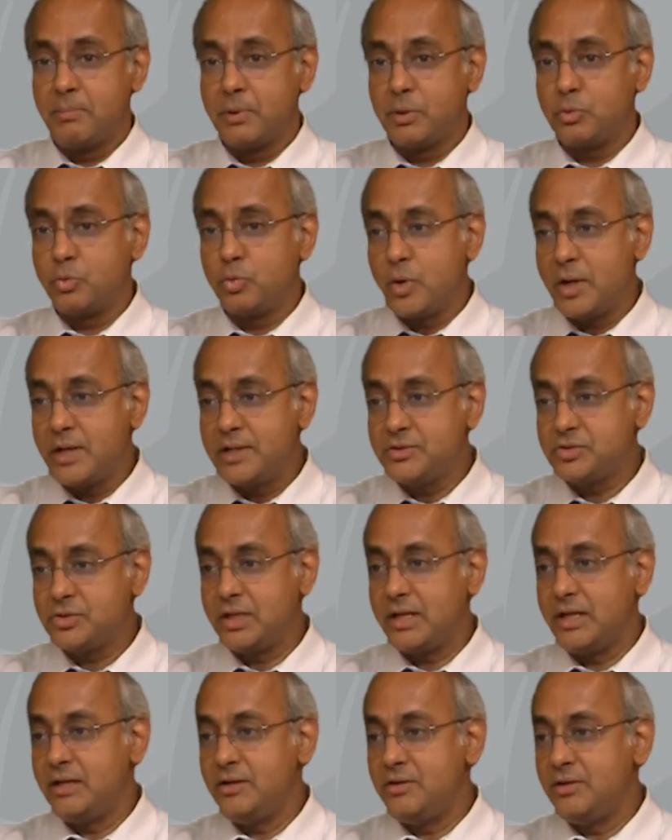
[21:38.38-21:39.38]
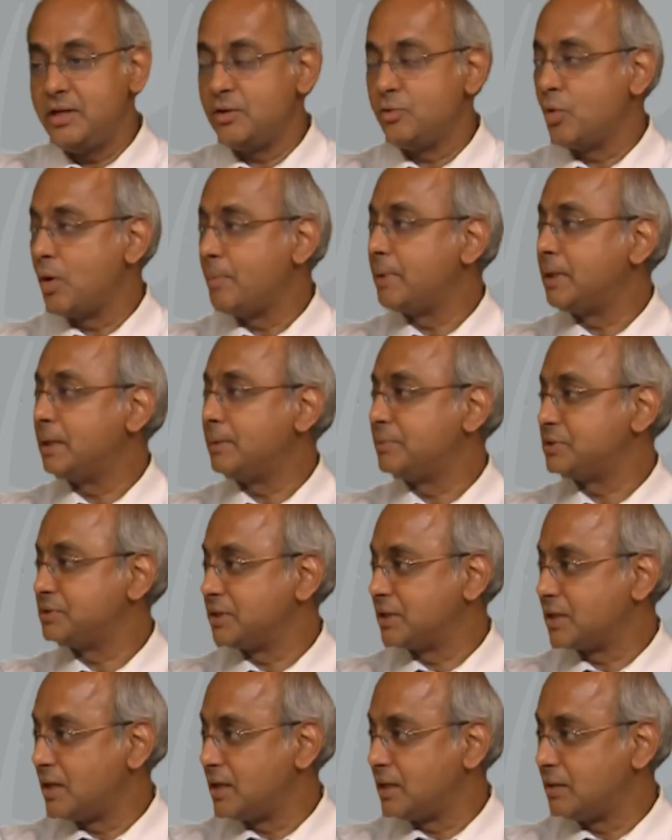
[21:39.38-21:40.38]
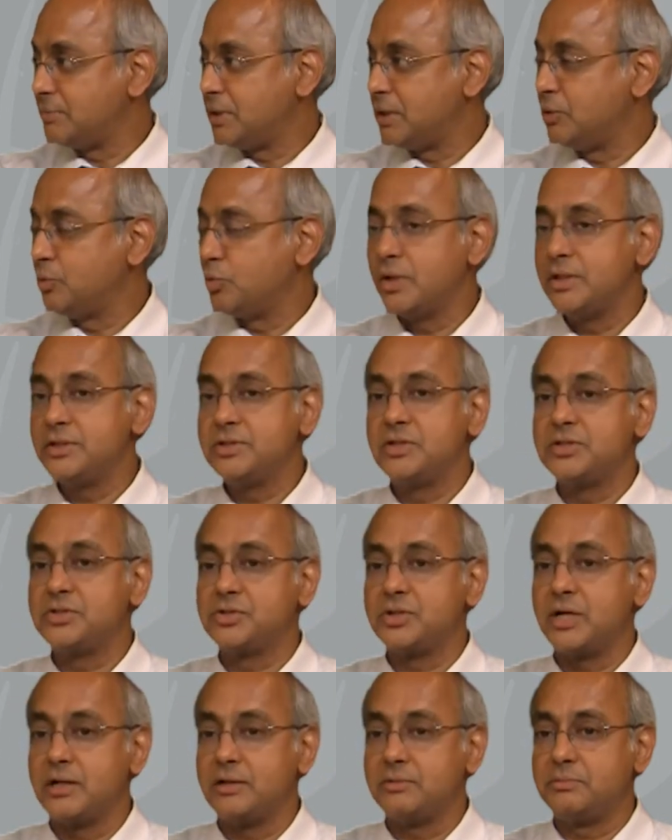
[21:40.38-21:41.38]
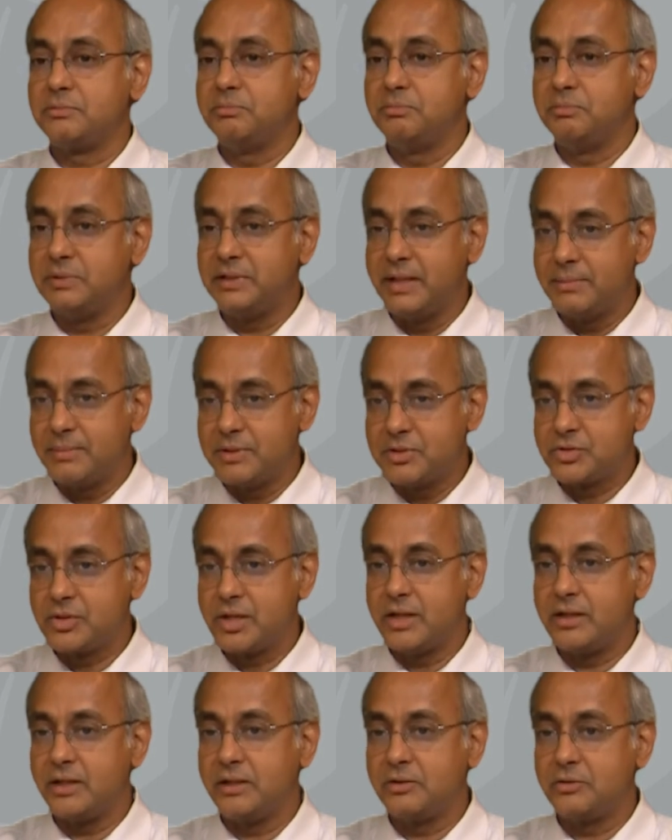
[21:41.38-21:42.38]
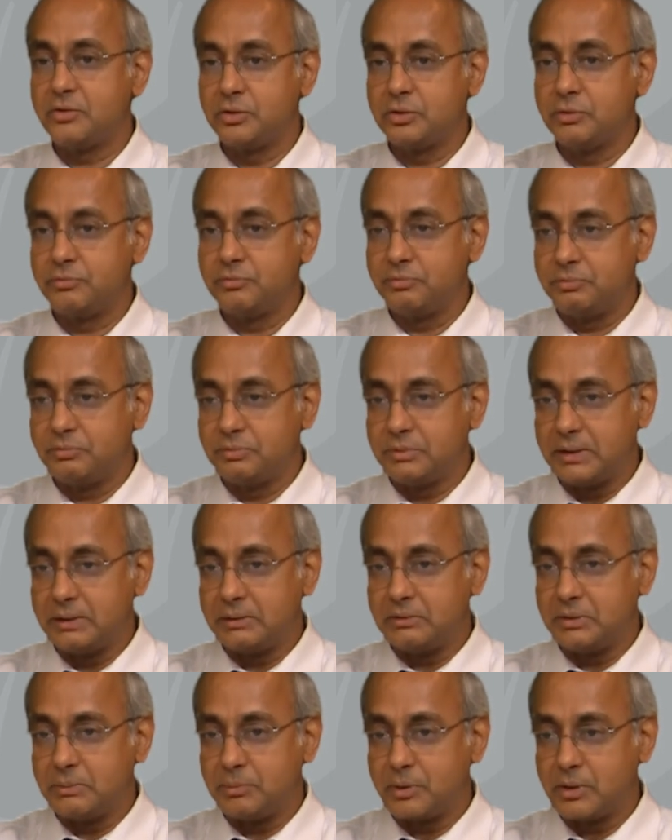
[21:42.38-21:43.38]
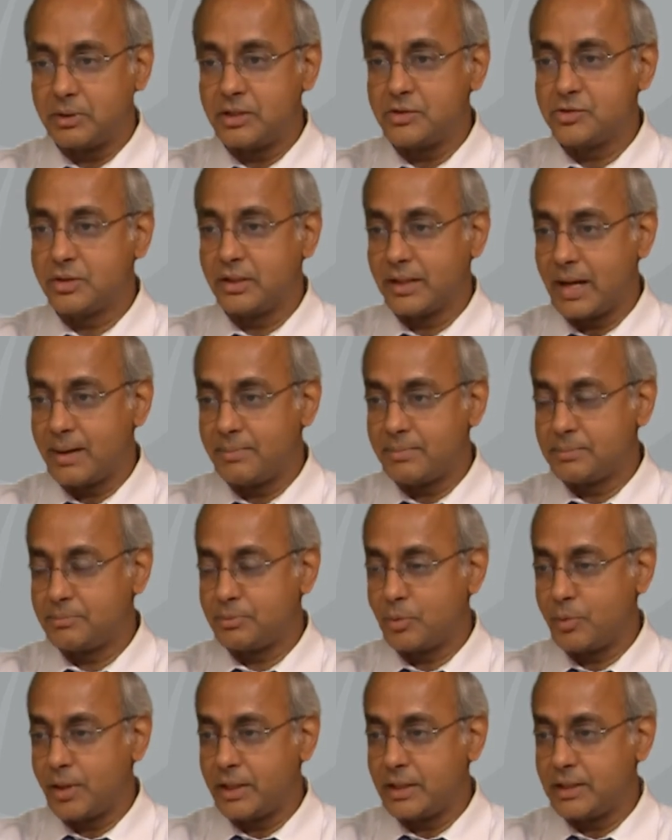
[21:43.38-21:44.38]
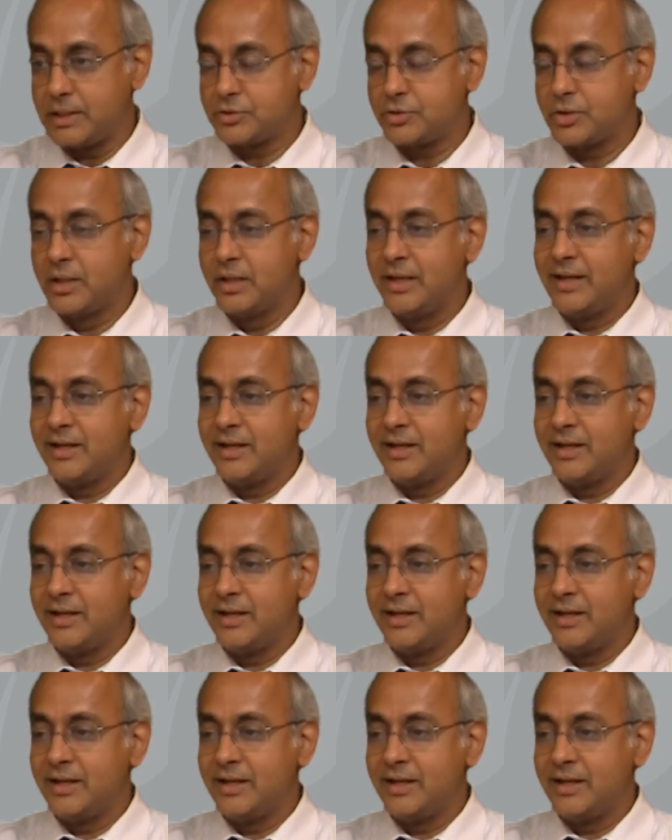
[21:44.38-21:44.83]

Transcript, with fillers: But once India opened up its economy, once it started demonstrating to the, the, the, potential capital providers,